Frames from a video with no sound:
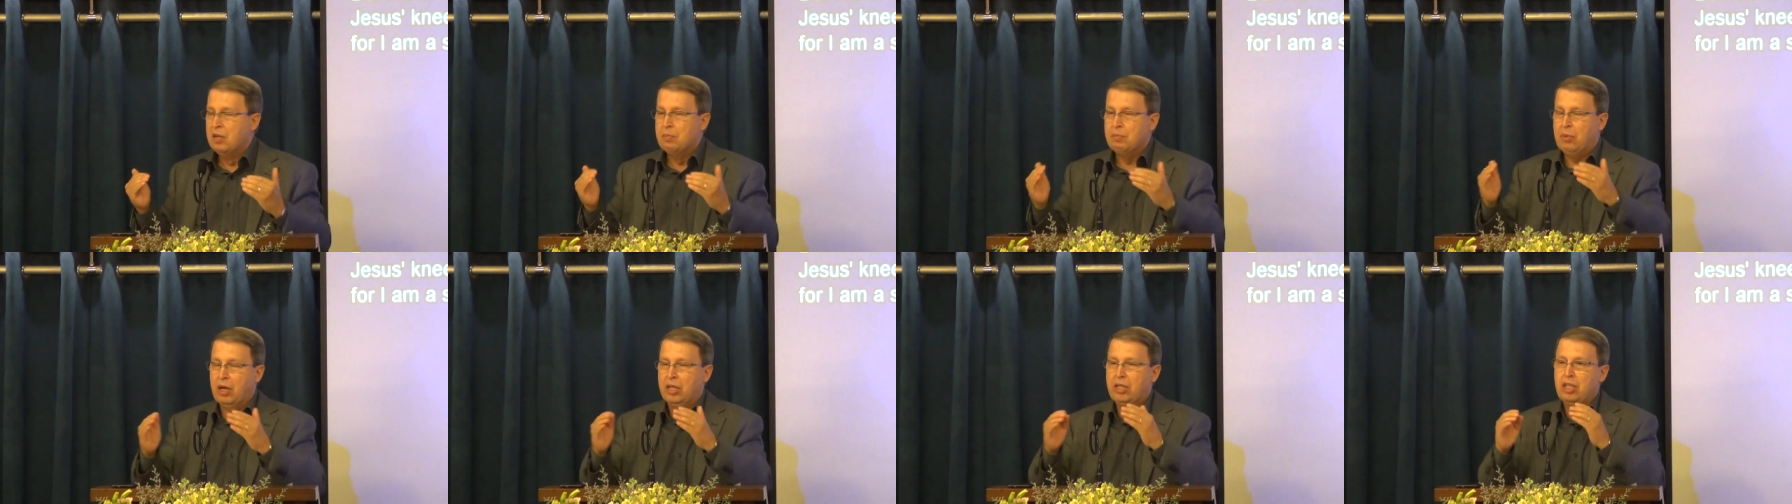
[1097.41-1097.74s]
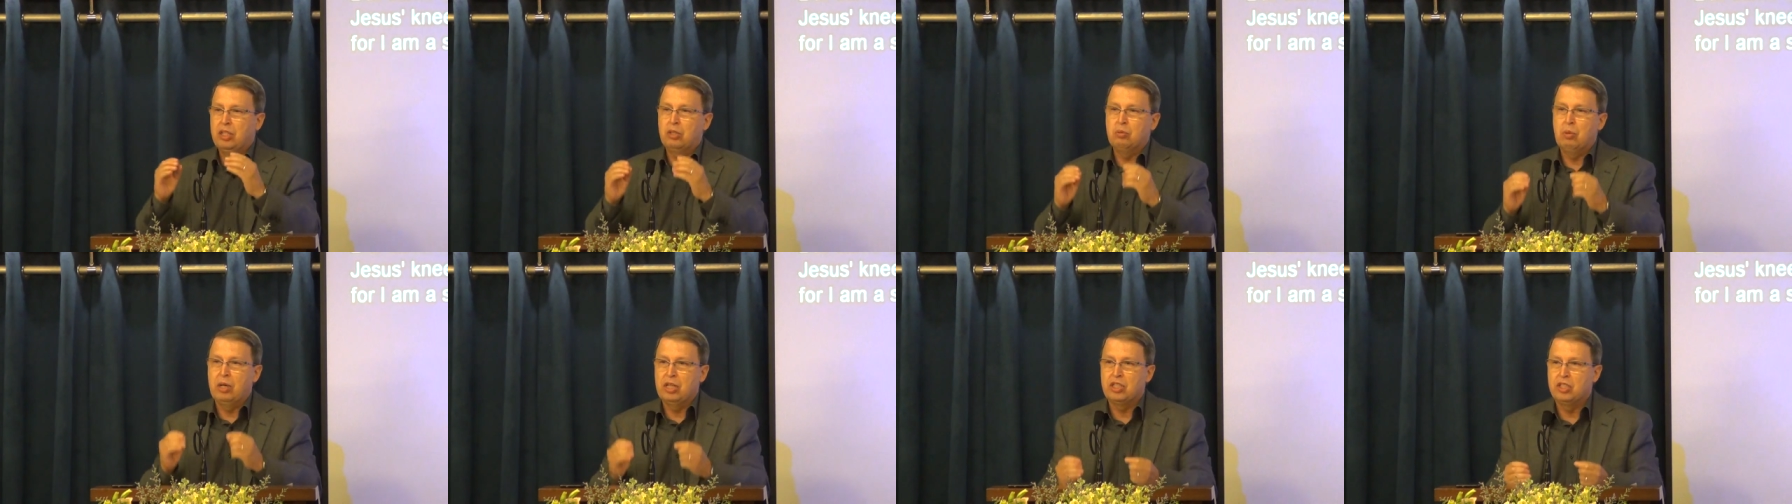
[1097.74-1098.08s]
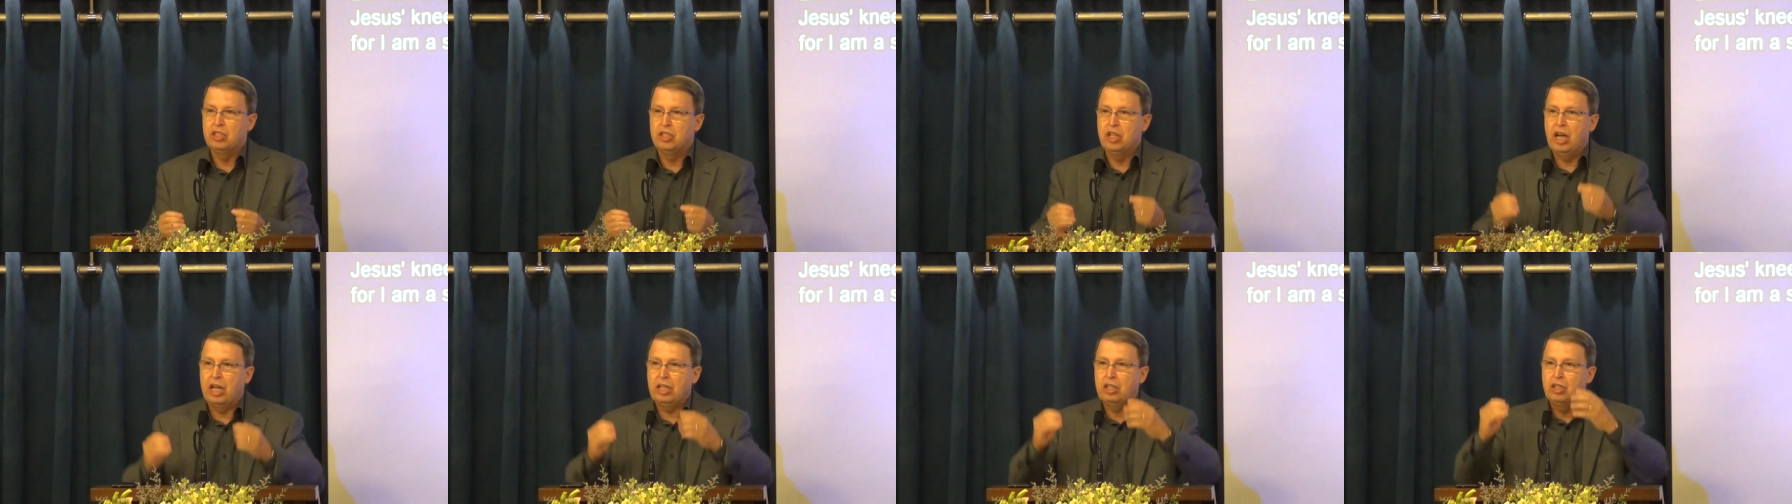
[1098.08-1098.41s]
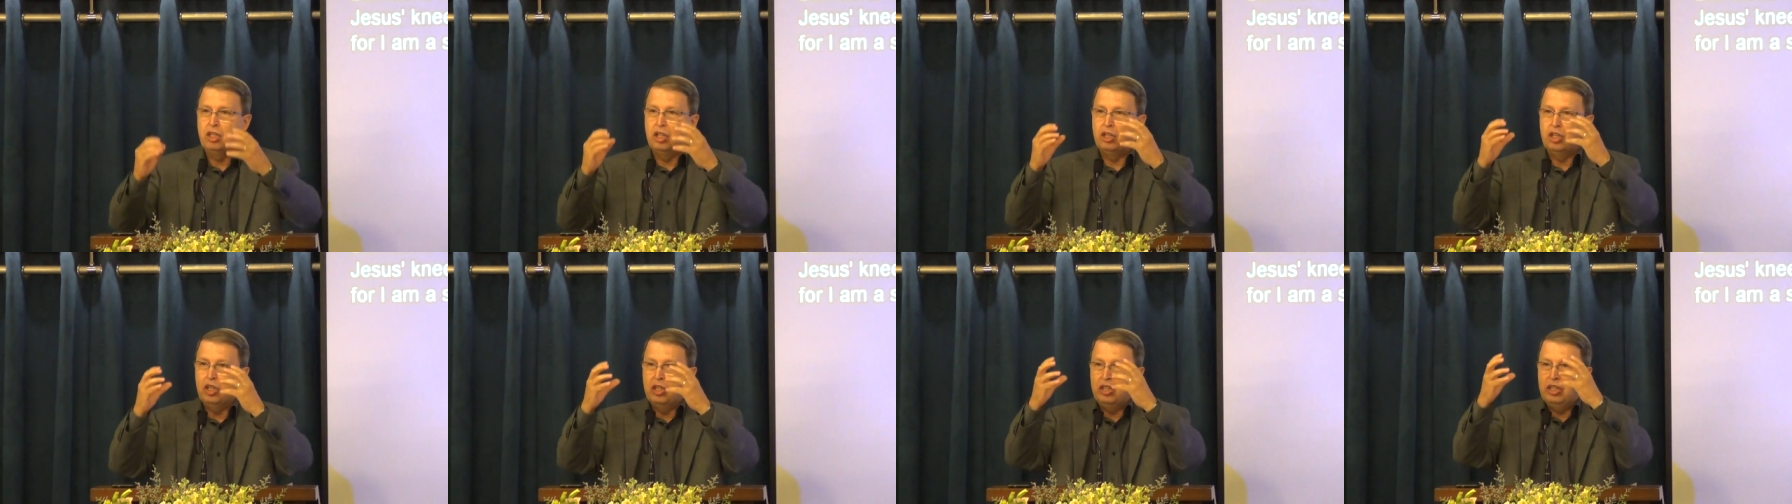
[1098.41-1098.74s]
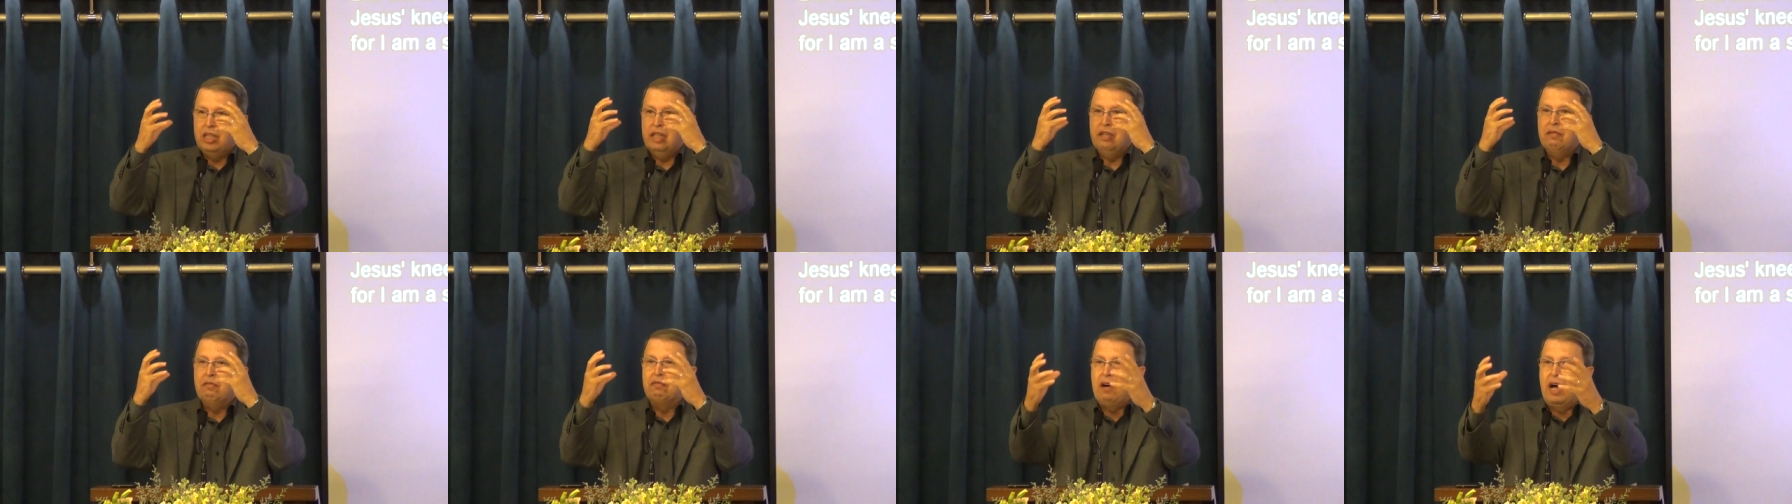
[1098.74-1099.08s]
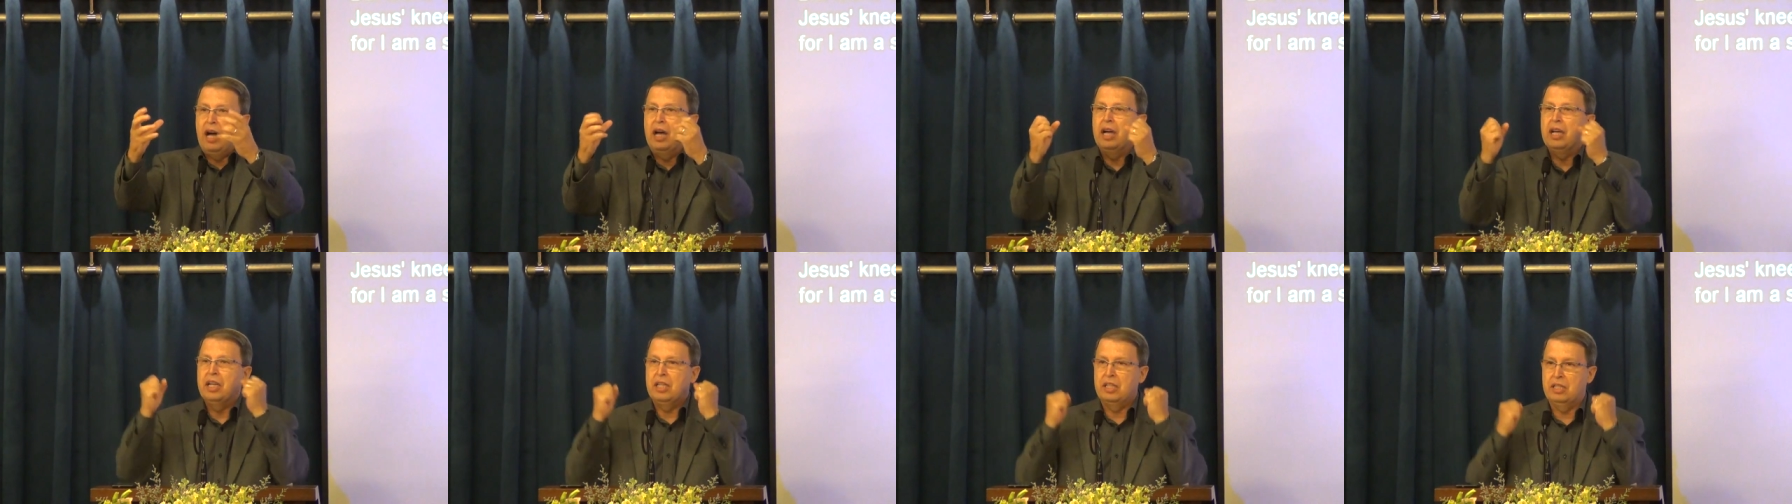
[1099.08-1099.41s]
but it was not the
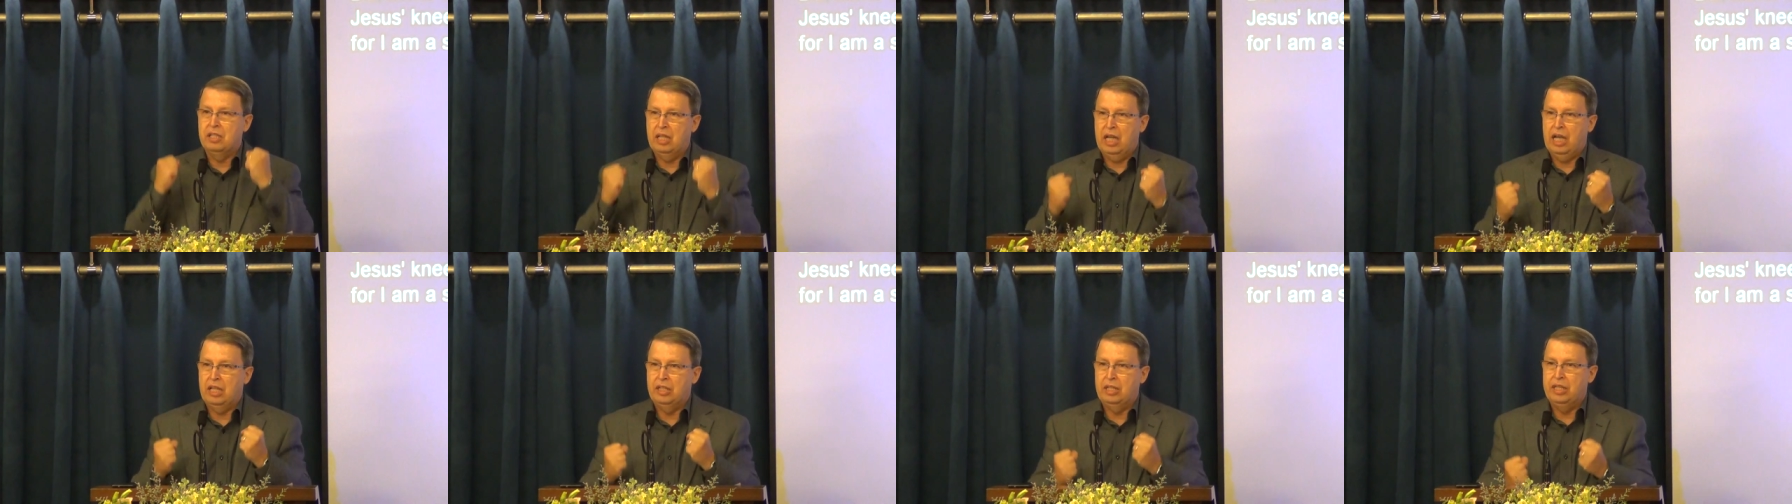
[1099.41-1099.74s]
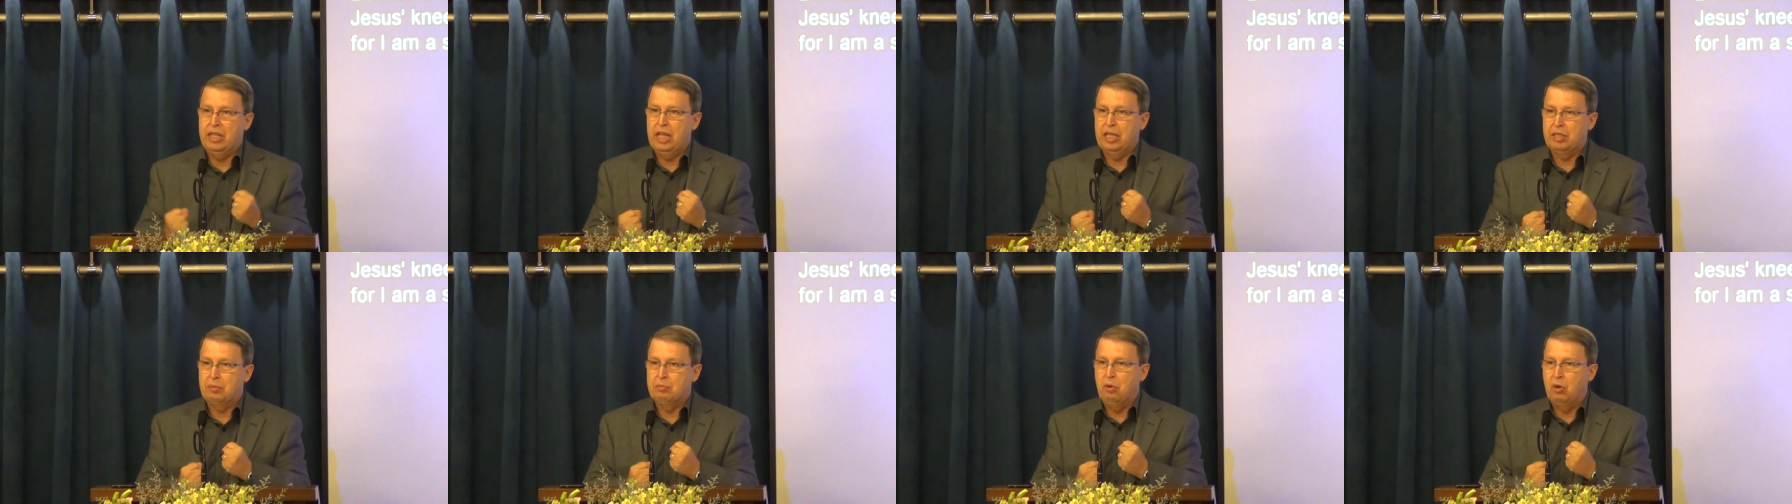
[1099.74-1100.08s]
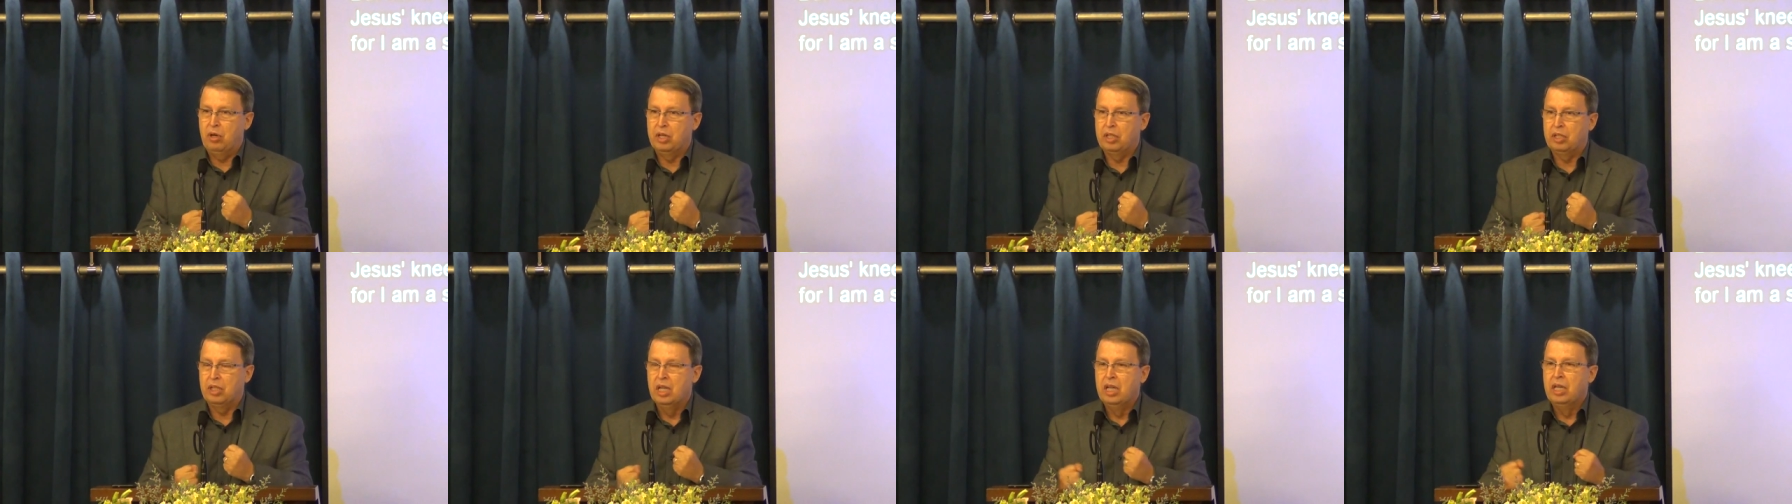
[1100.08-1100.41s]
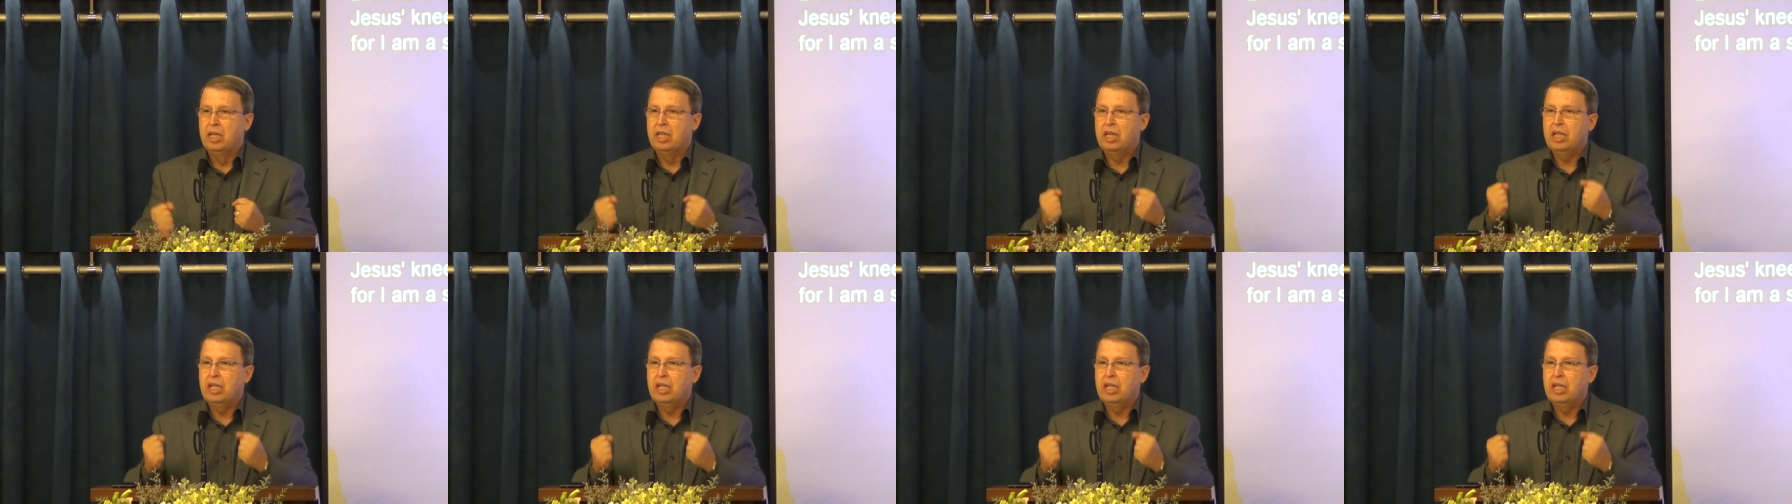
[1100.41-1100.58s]
divine at that point.